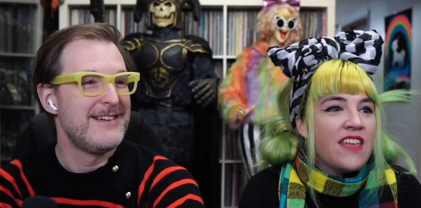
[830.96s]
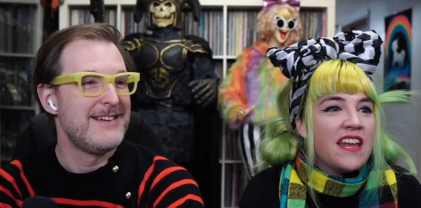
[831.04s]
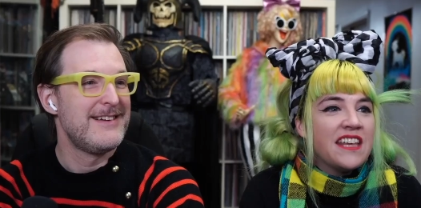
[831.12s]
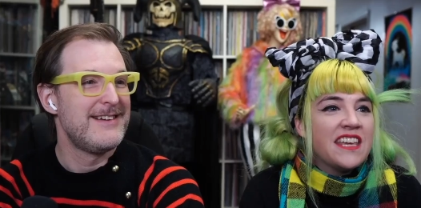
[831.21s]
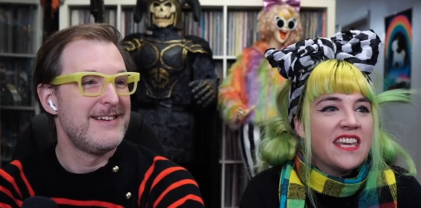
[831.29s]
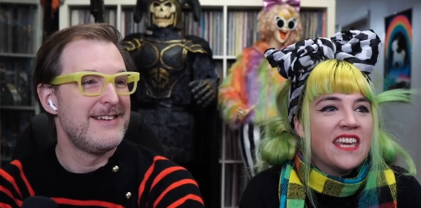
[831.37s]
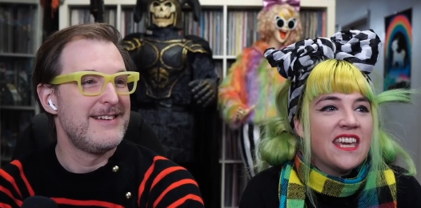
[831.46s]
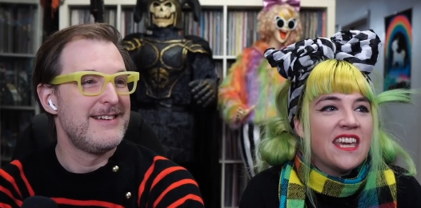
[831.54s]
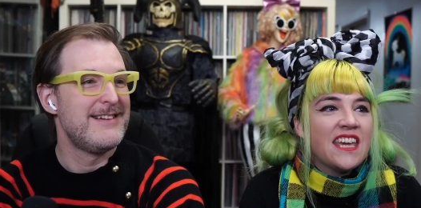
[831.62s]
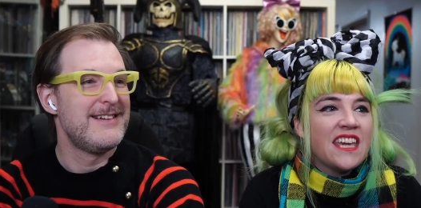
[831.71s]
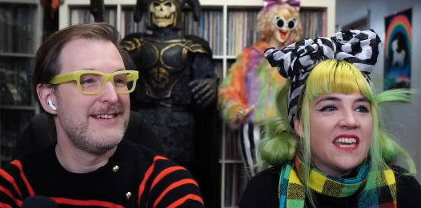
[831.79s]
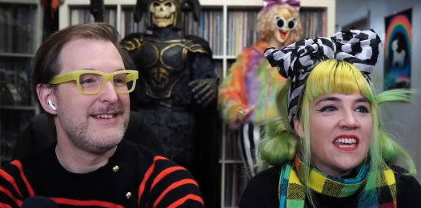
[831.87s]
Speaker 1: and
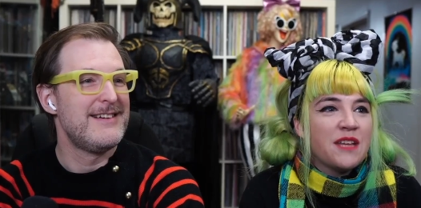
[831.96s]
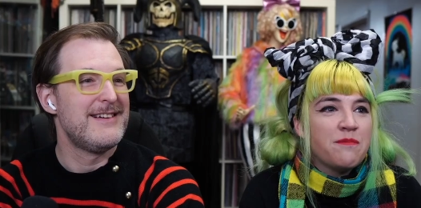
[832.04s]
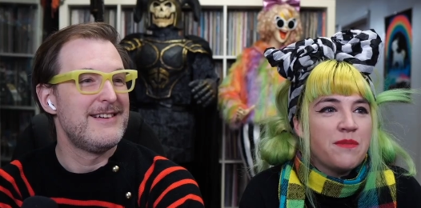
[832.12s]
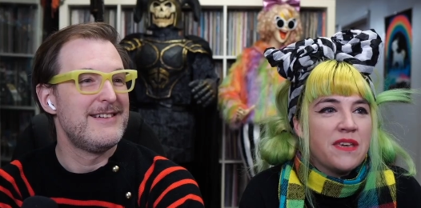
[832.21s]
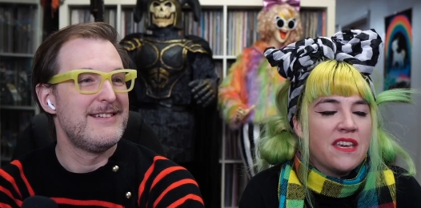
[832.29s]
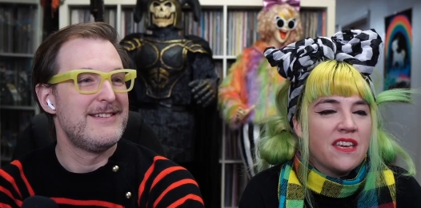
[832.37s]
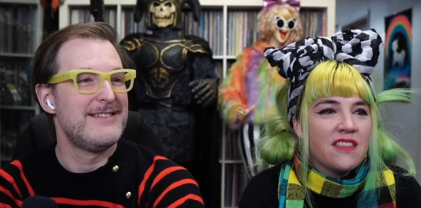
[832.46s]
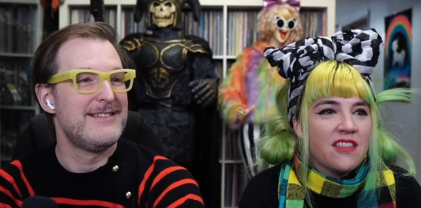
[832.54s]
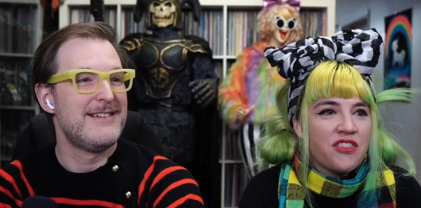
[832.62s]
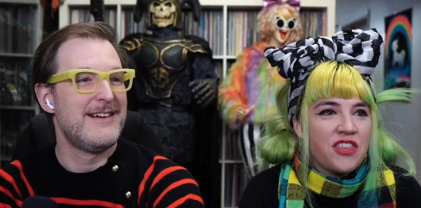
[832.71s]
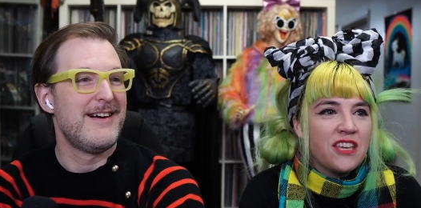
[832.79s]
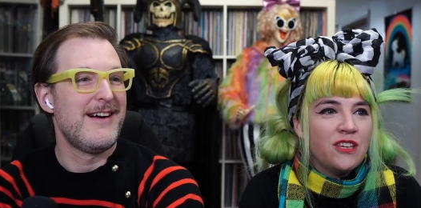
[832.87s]
he can be
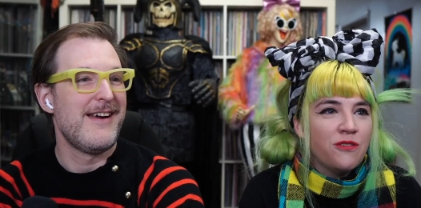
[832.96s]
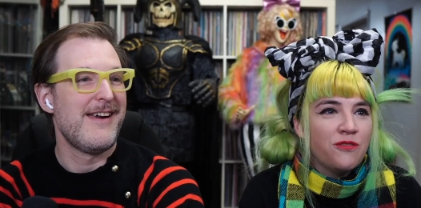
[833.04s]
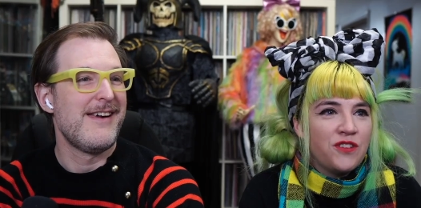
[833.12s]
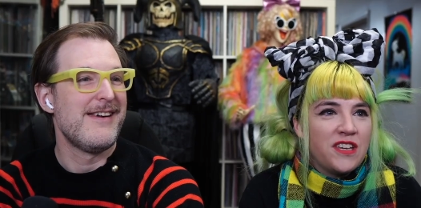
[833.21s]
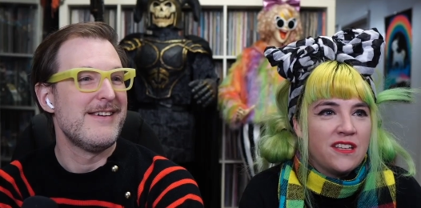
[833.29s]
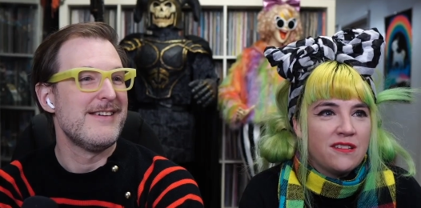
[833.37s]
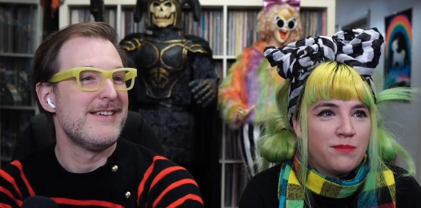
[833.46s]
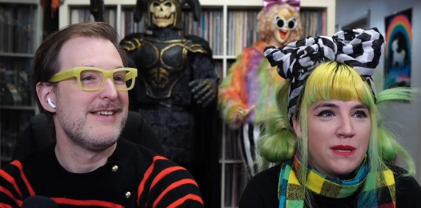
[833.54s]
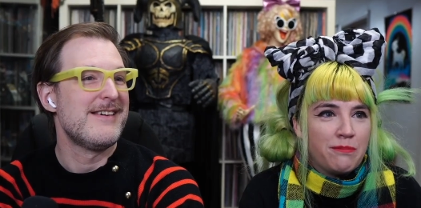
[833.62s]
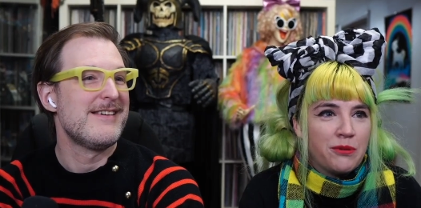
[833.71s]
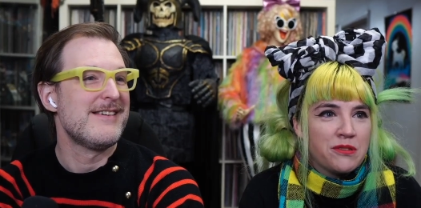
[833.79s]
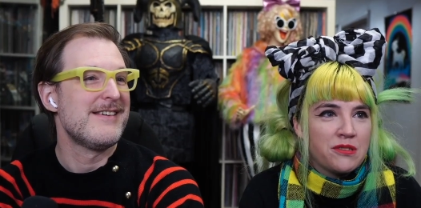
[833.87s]
the thing you feed
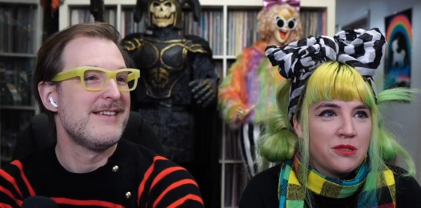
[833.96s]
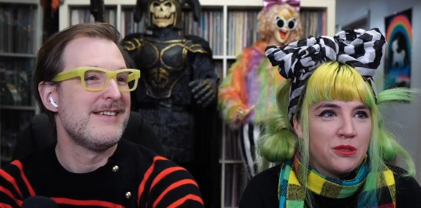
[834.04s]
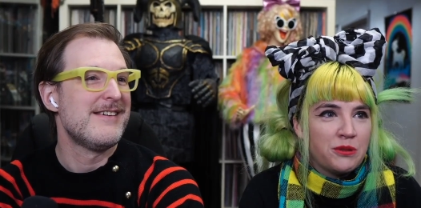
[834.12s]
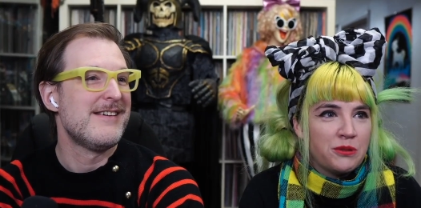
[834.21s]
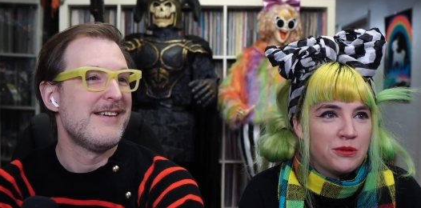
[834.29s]
people to.